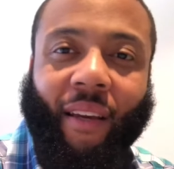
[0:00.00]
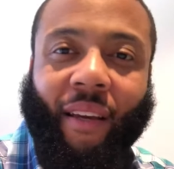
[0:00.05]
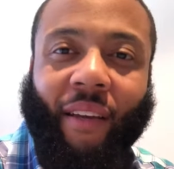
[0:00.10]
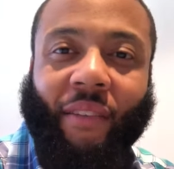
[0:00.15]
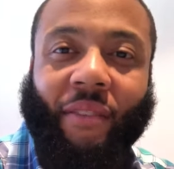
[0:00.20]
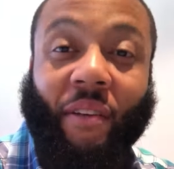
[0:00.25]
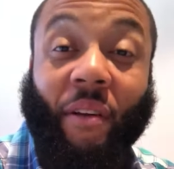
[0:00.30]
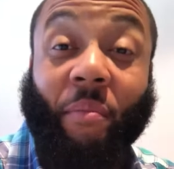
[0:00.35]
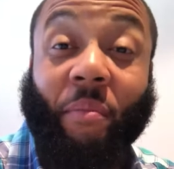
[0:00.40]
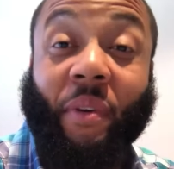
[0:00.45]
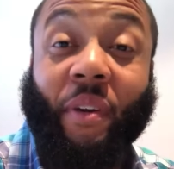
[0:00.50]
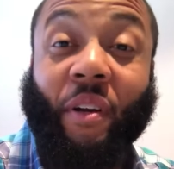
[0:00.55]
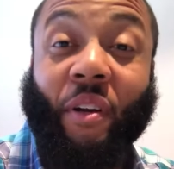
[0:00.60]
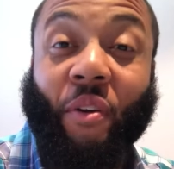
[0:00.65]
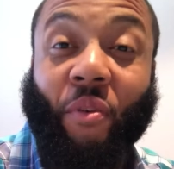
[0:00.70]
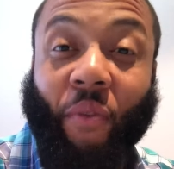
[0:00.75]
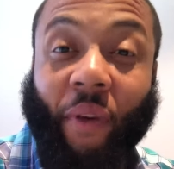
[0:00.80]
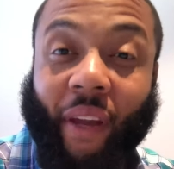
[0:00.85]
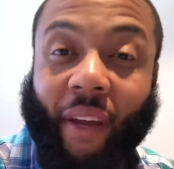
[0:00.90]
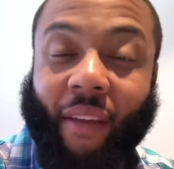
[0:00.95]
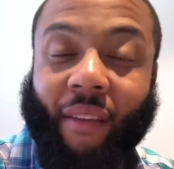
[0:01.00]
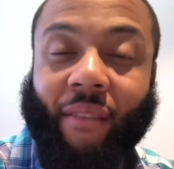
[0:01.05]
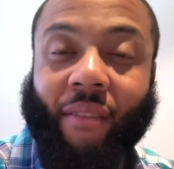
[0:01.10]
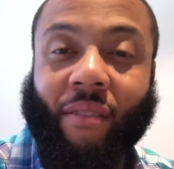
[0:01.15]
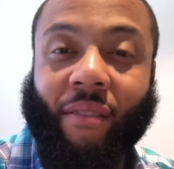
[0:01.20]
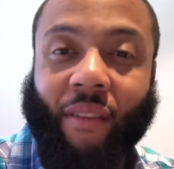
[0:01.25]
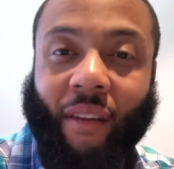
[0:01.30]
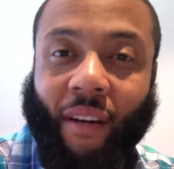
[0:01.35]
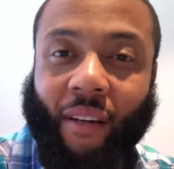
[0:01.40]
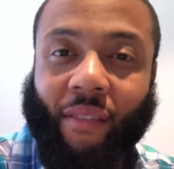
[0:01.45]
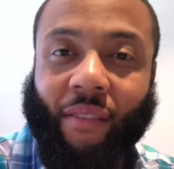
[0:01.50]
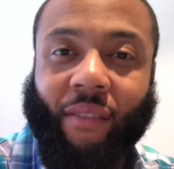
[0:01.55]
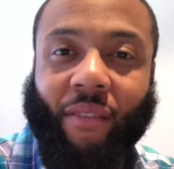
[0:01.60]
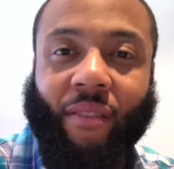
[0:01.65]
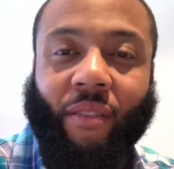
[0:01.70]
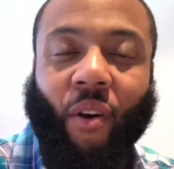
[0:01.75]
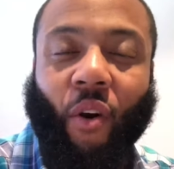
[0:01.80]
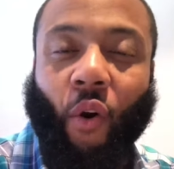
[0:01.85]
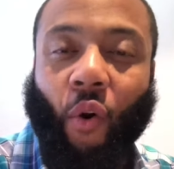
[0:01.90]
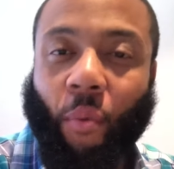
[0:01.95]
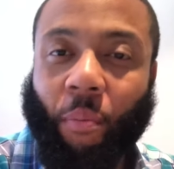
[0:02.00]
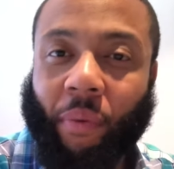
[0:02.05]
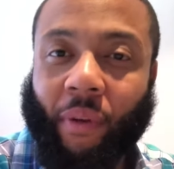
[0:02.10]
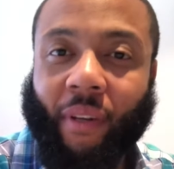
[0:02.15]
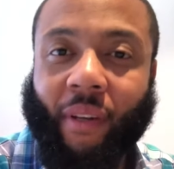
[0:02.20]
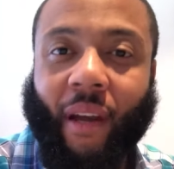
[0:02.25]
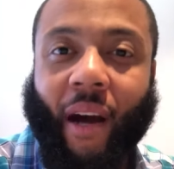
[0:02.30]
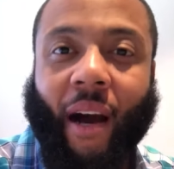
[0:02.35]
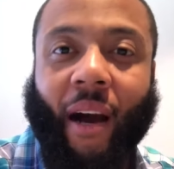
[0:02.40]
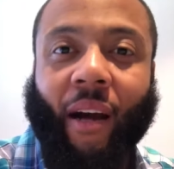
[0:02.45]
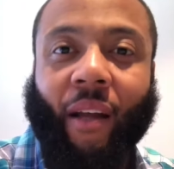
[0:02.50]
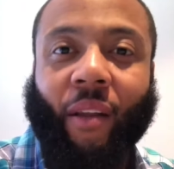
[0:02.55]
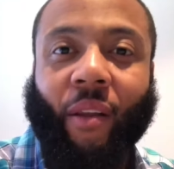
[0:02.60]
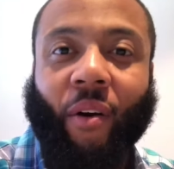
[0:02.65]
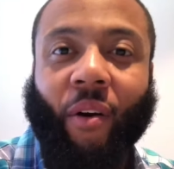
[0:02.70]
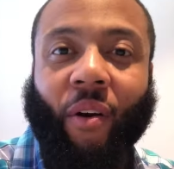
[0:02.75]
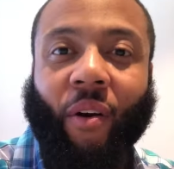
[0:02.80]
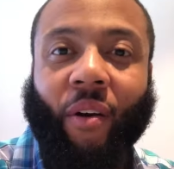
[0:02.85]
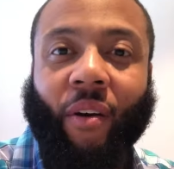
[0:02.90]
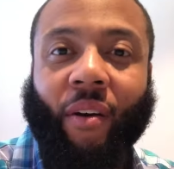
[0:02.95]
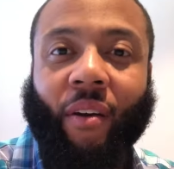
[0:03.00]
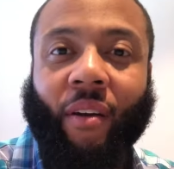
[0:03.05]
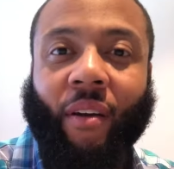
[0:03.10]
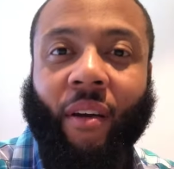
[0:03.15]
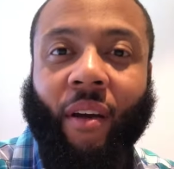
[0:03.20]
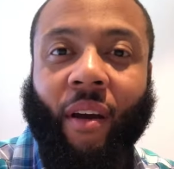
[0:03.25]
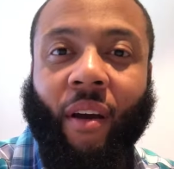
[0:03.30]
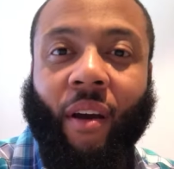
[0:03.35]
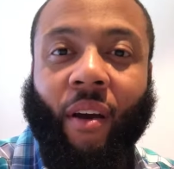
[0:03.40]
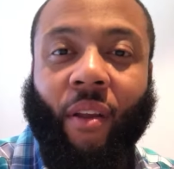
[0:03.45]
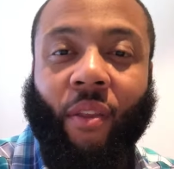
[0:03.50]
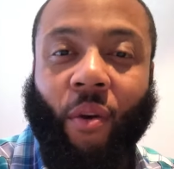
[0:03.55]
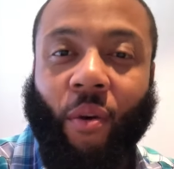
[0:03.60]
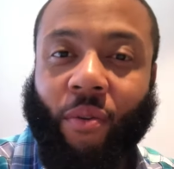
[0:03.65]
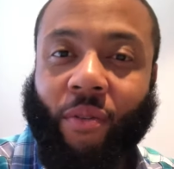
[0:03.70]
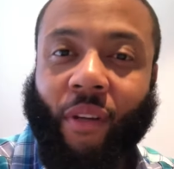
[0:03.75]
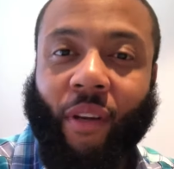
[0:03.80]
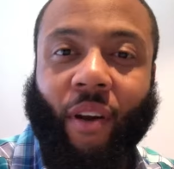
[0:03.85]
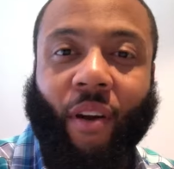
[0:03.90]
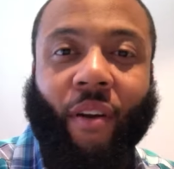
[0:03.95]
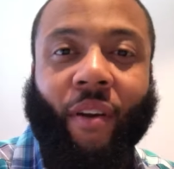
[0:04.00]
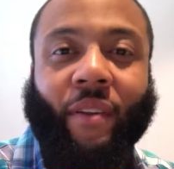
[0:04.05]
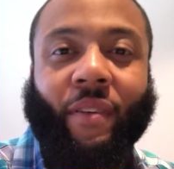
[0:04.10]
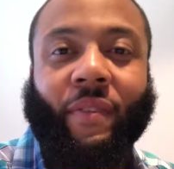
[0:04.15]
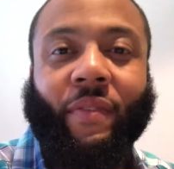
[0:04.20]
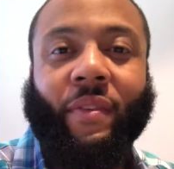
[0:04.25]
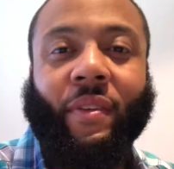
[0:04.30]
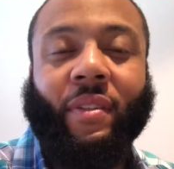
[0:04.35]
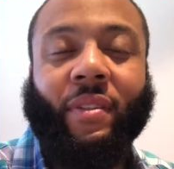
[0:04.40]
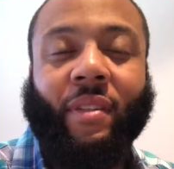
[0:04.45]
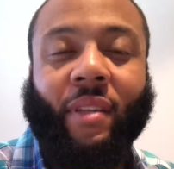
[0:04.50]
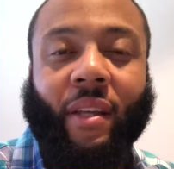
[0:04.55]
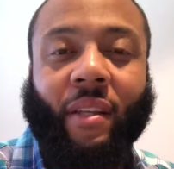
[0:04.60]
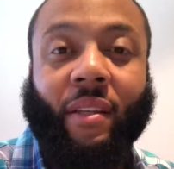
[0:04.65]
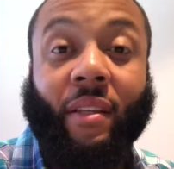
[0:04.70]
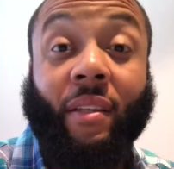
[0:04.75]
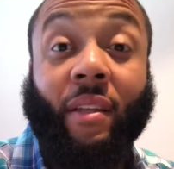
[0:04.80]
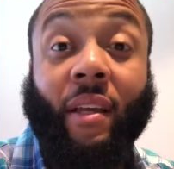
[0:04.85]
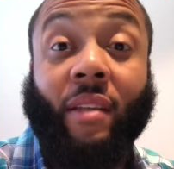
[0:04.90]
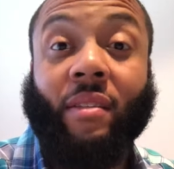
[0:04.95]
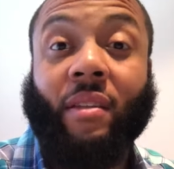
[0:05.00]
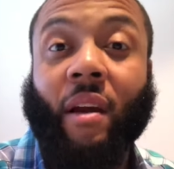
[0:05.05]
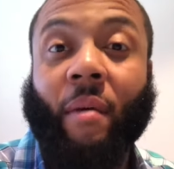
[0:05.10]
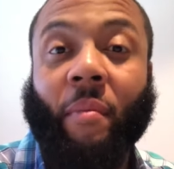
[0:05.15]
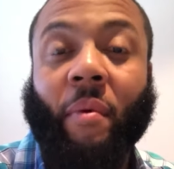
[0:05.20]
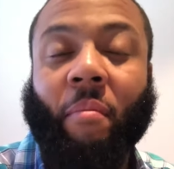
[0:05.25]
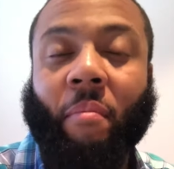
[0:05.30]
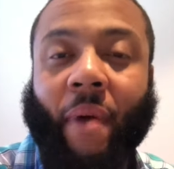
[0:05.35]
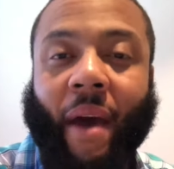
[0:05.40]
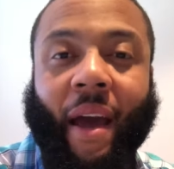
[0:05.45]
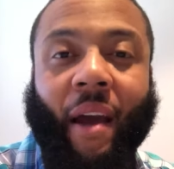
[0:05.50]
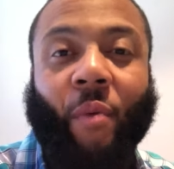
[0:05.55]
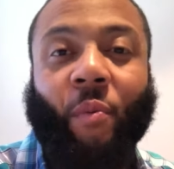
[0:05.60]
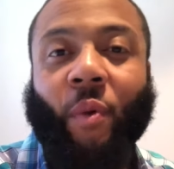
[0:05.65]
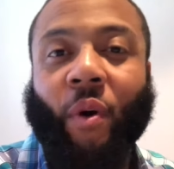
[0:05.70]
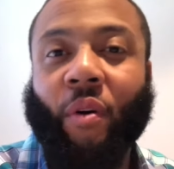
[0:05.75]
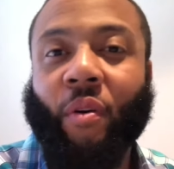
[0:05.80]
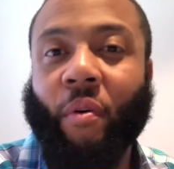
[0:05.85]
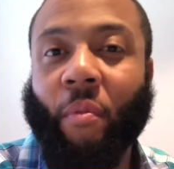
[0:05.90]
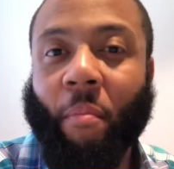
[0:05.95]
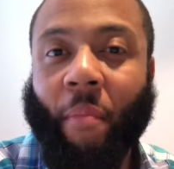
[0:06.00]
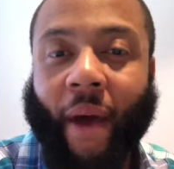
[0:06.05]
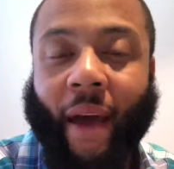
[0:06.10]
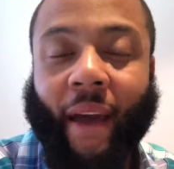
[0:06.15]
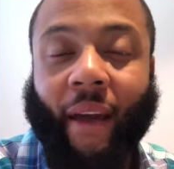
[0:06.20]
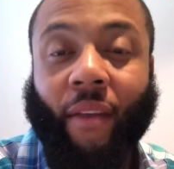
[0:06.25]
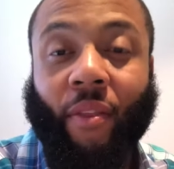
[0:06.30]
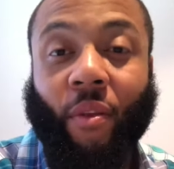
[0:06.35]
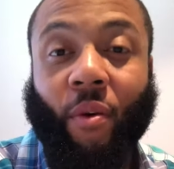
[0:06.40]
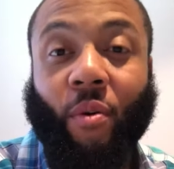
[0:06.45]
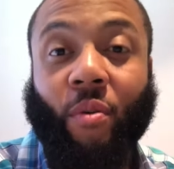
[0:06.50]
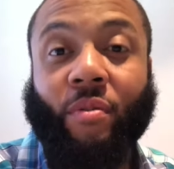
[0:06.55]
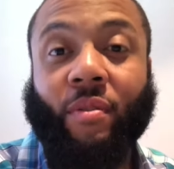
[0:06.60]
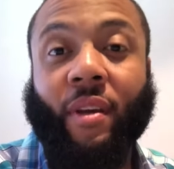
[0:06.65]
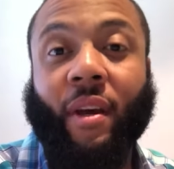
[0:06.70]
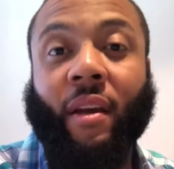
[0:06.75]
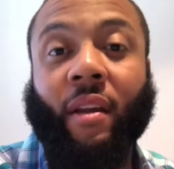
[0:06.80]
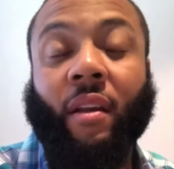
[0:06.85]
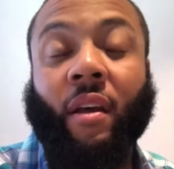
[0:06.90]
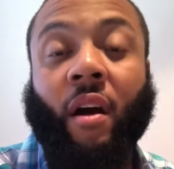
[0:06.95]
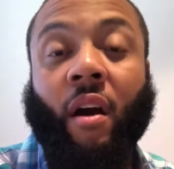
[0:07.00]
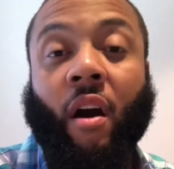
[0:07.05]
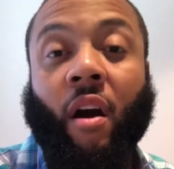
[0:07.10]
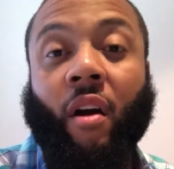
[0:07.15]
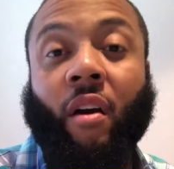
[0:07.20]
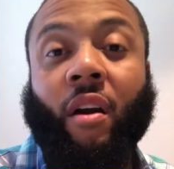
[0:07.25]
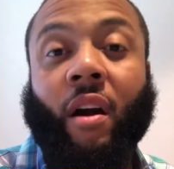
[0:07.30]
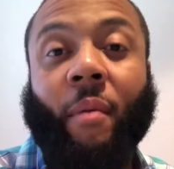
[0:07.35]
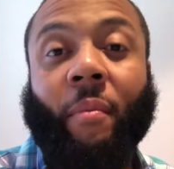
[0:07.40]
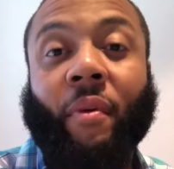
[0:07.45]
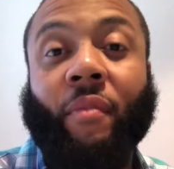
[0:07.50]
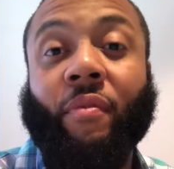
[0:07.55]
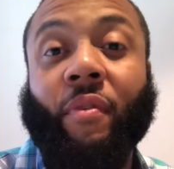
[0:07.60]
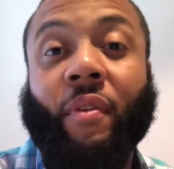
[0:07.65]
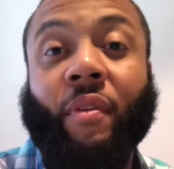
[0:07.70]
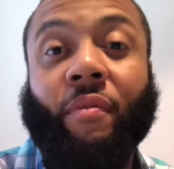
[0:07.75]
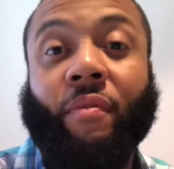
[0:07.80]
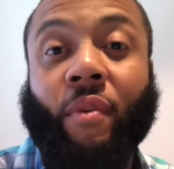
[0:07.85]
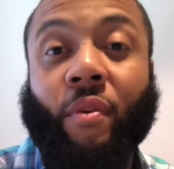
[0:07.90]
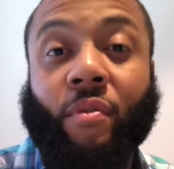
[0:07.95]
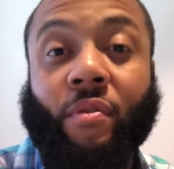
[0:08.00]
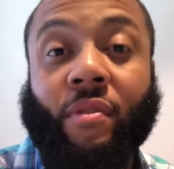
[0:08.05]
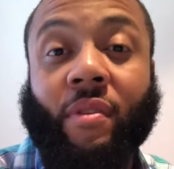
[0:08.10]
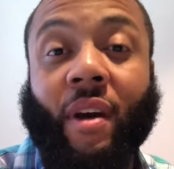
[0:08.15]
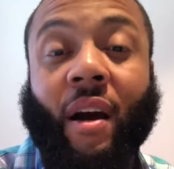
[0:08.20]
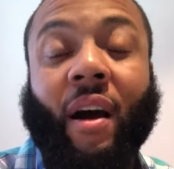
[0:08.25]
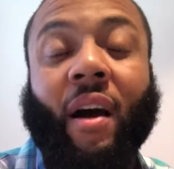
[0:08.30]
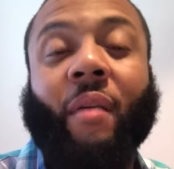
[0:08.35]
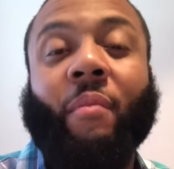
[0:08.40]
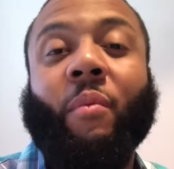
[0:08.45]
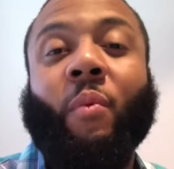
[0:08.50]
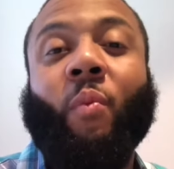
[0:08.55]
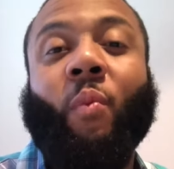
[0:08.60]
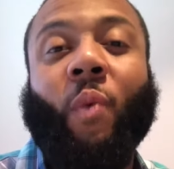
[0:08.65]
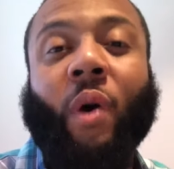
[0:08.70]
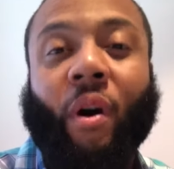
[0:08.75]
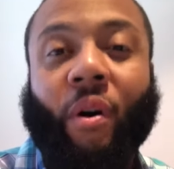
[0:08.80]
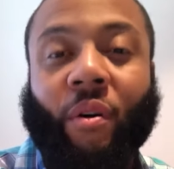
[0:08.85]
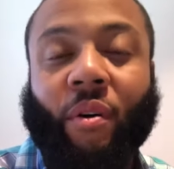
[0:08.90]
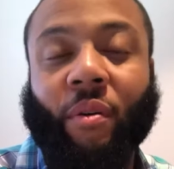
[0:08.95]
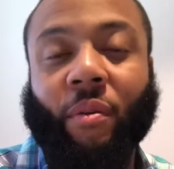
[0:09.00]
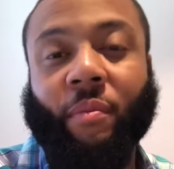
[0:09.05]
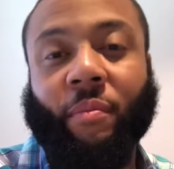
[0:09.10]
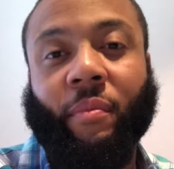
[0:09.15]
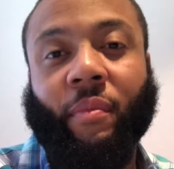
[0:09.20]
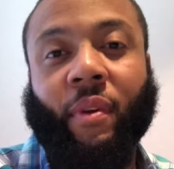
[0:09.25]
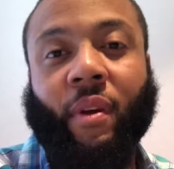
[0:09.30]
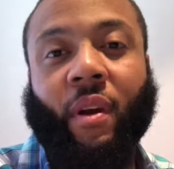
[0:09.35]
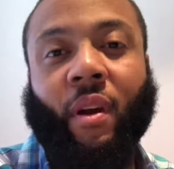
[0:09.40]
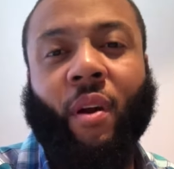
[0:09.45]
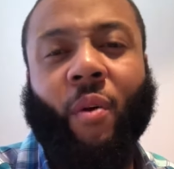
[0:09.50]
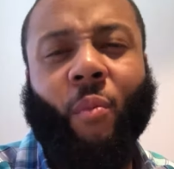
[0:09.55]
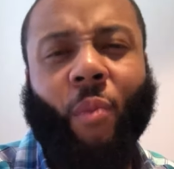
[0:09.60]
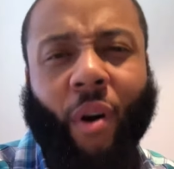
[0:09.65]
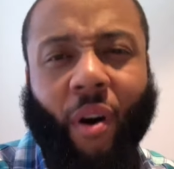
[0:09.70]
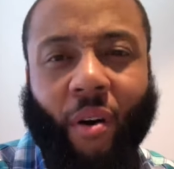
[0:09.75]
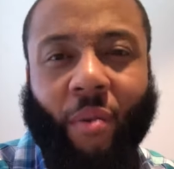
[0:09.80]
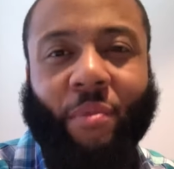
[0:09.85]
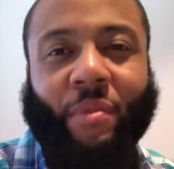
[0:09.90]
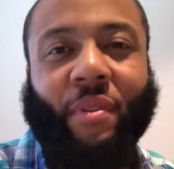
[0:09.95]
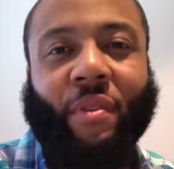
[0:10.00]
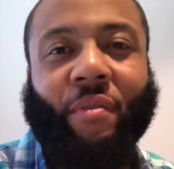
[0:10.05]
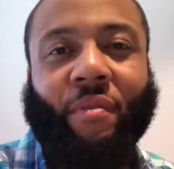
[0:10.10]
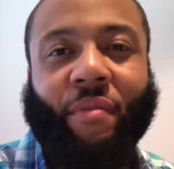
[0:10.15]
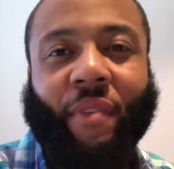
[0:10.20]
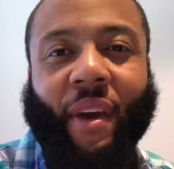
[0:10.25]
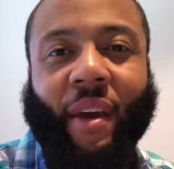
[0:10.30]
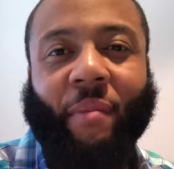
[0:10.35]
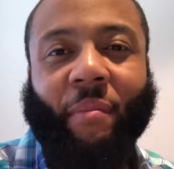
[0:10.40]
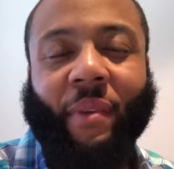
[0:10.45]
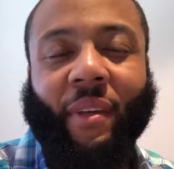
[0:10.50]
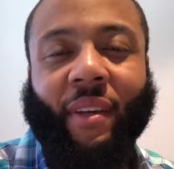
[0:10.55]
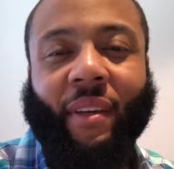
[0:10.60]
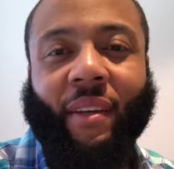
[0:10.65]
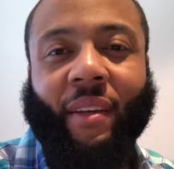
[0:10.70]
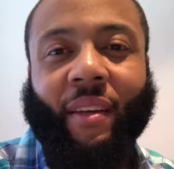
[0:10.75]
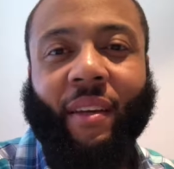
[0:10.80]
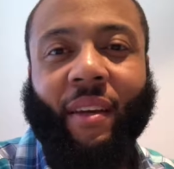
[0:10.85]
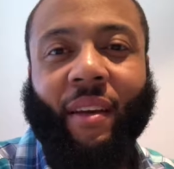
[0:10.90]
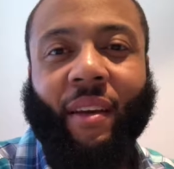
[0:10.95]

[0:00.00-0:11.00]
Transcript: It's going to be a great discussion, open dialogue those that already have attended, that's coming back, welcome back. Those that are coming for the first time, welcome. Welcome to the family.